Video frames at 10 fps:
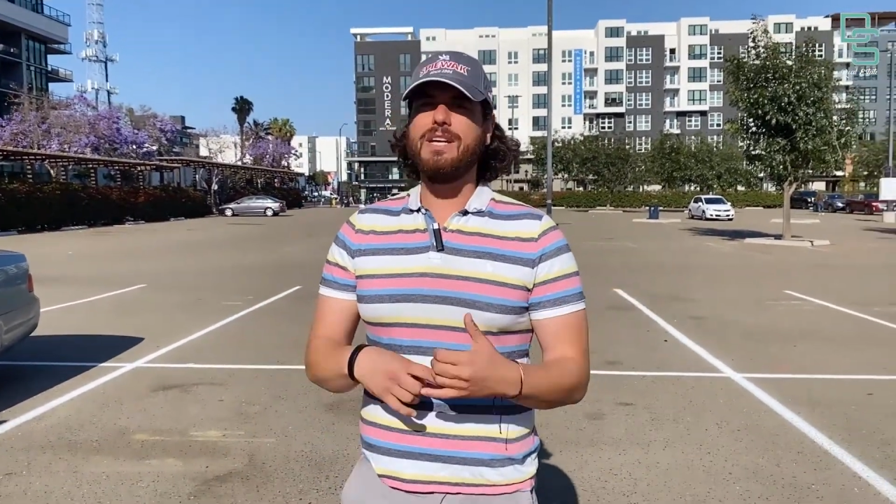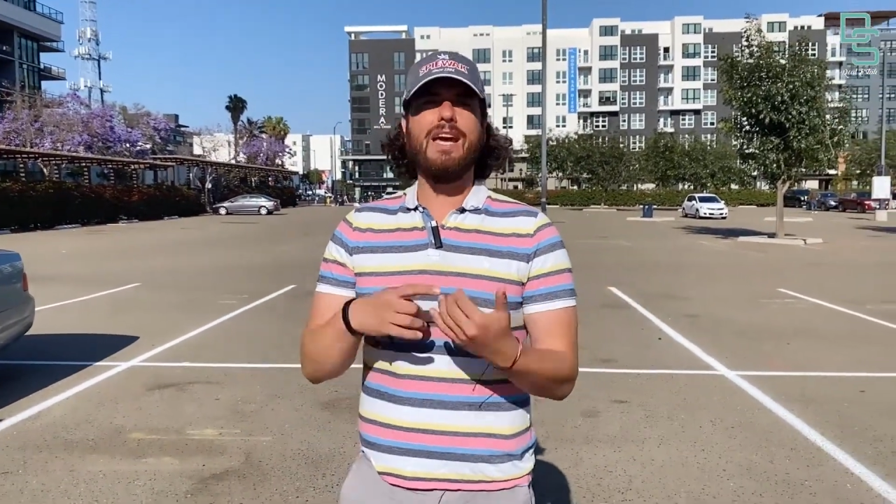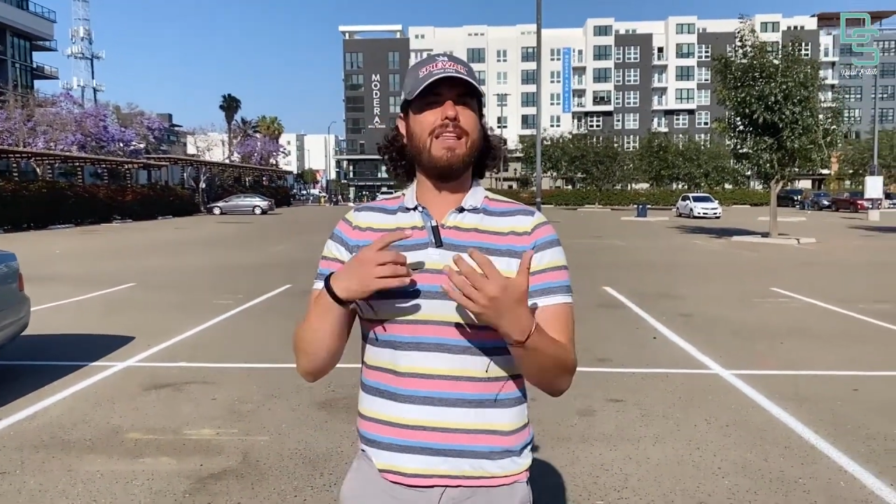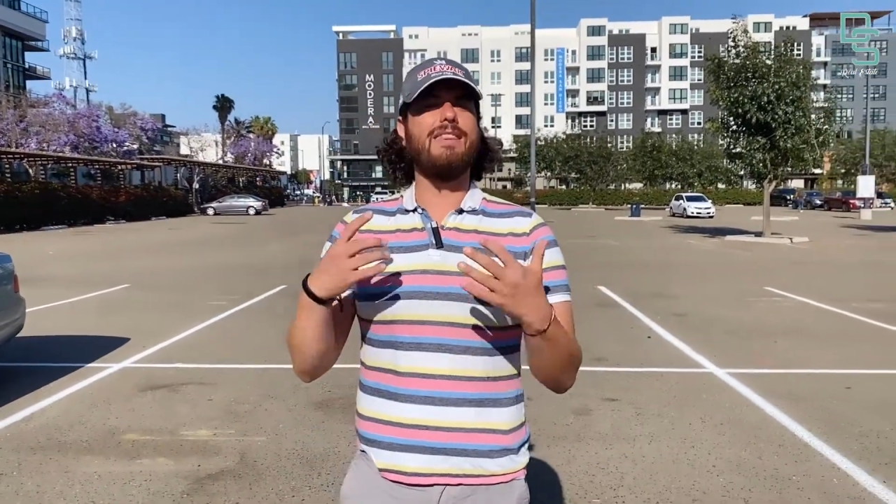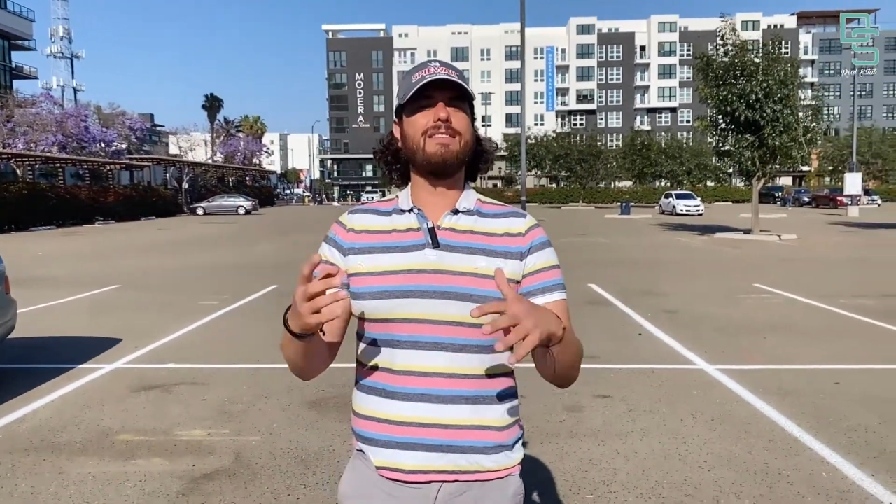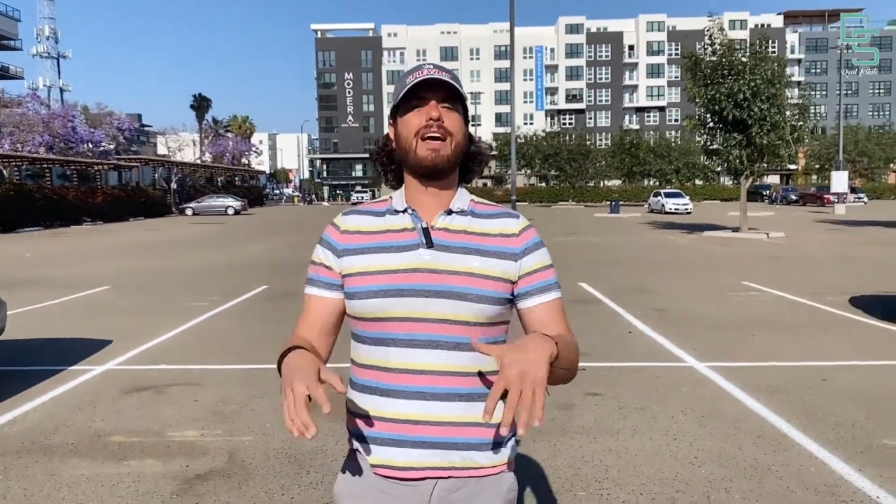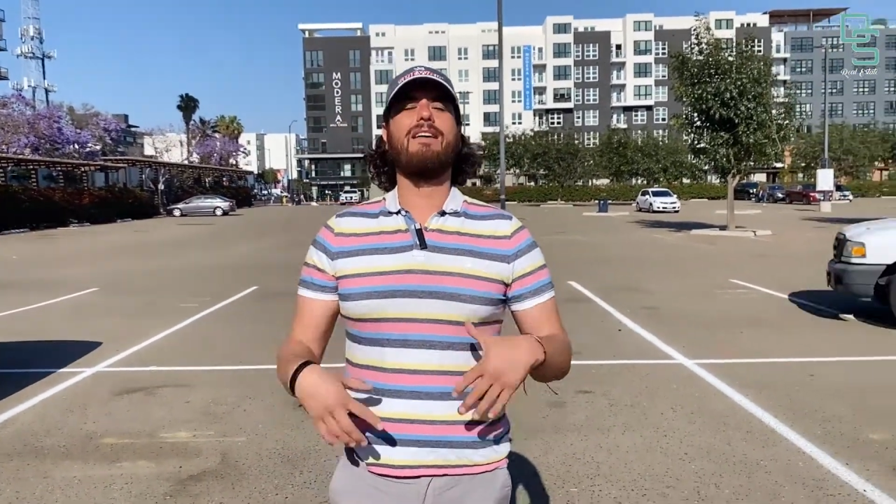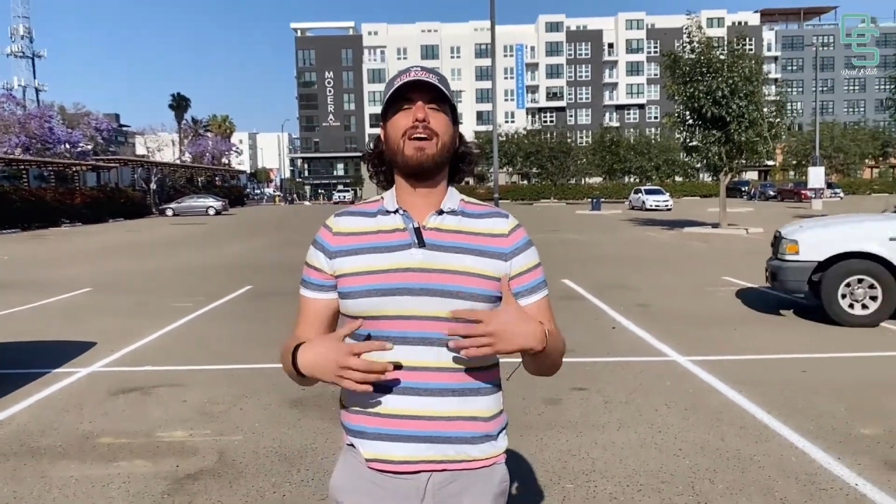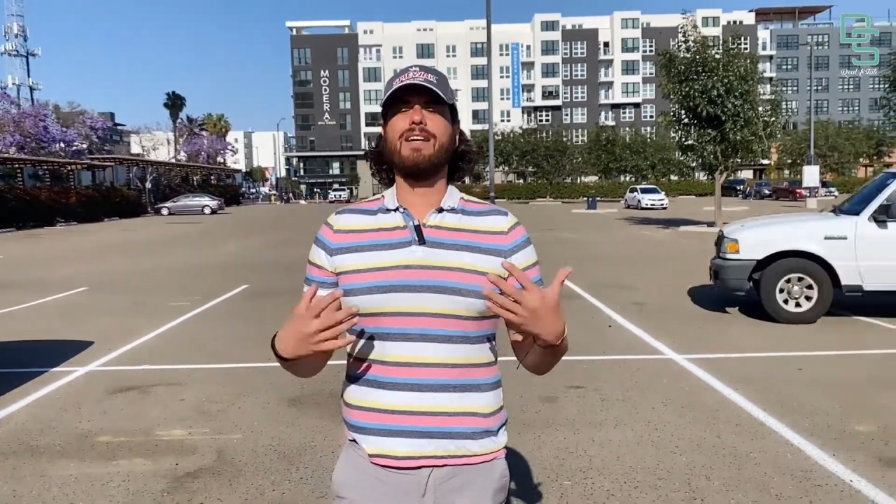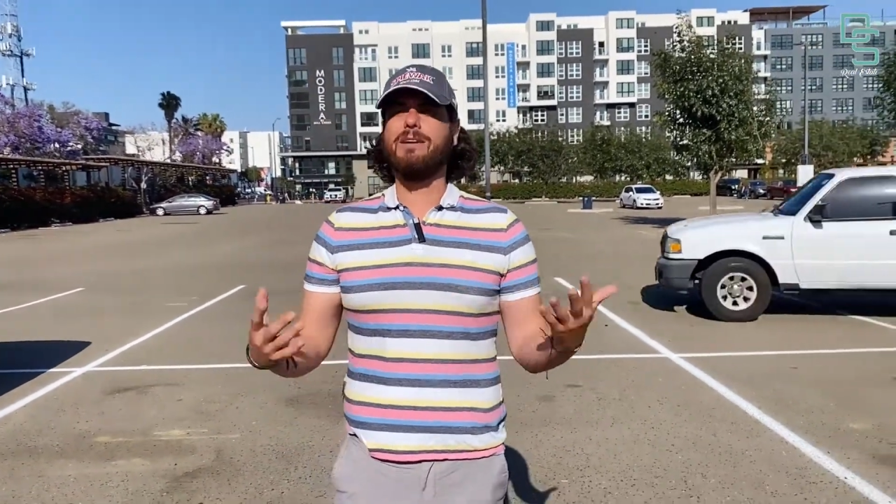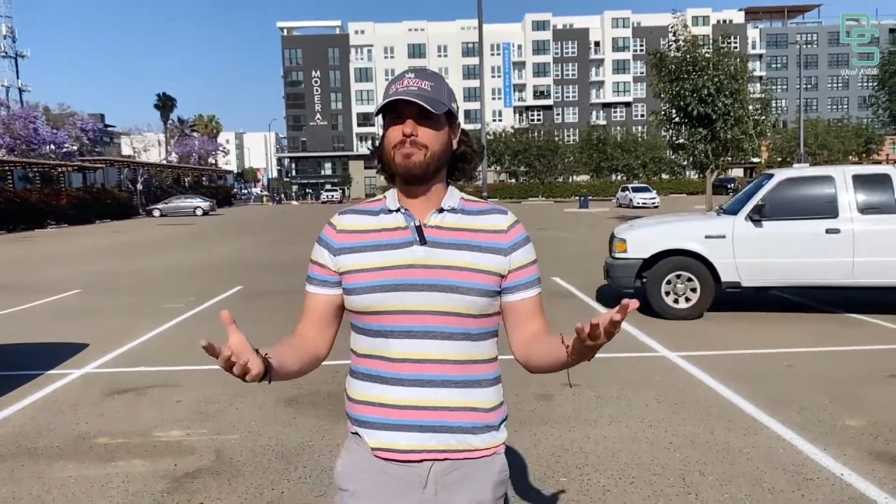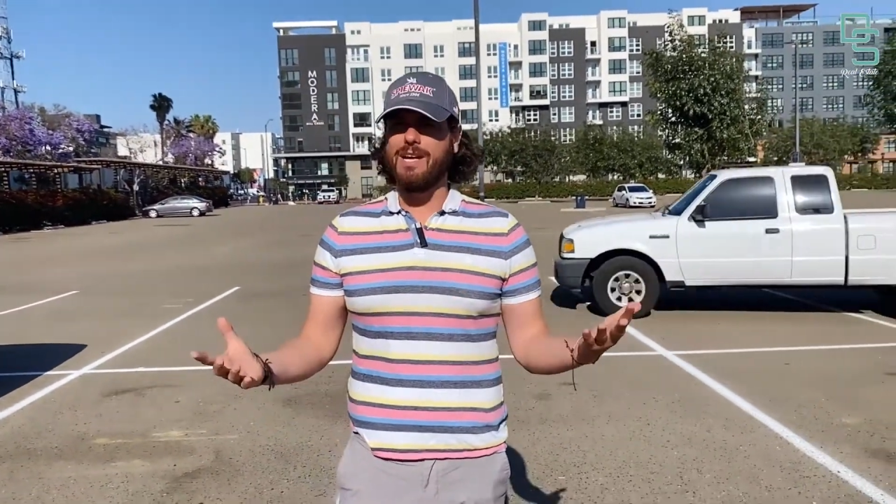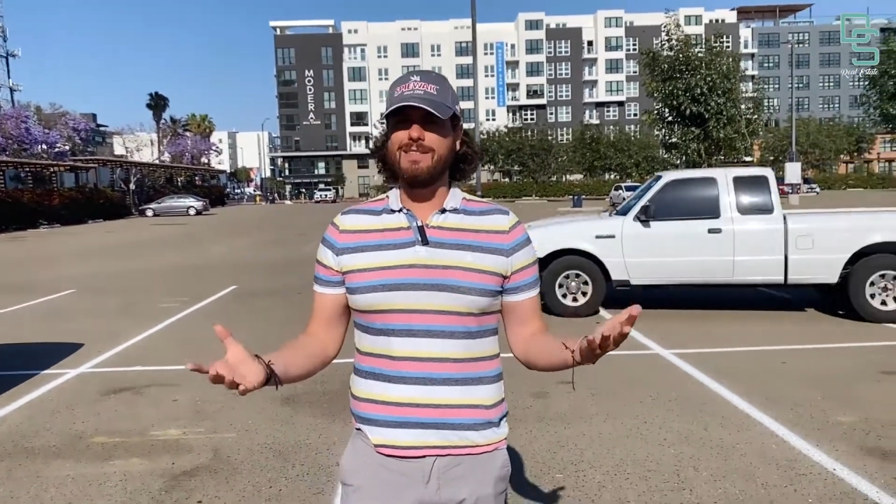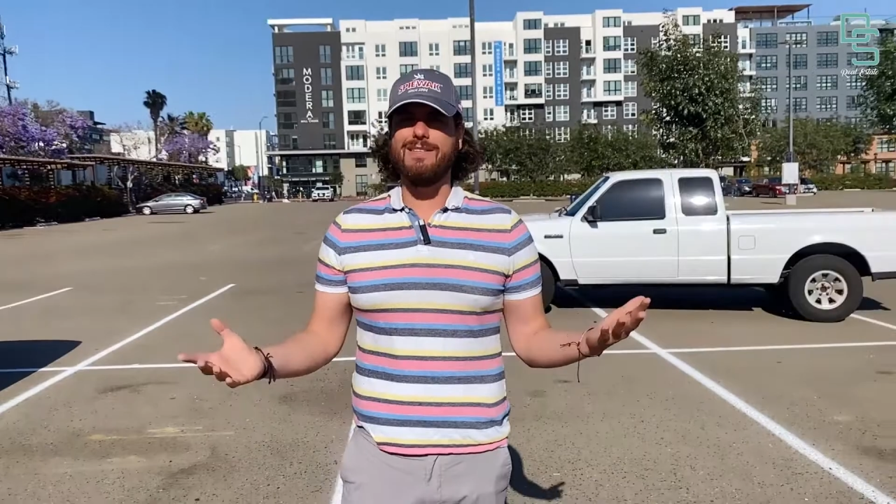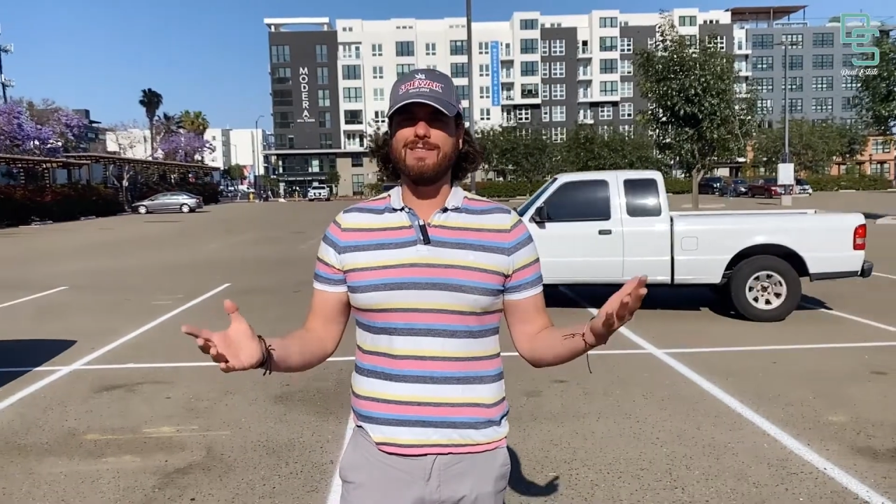and the skyrocketing prices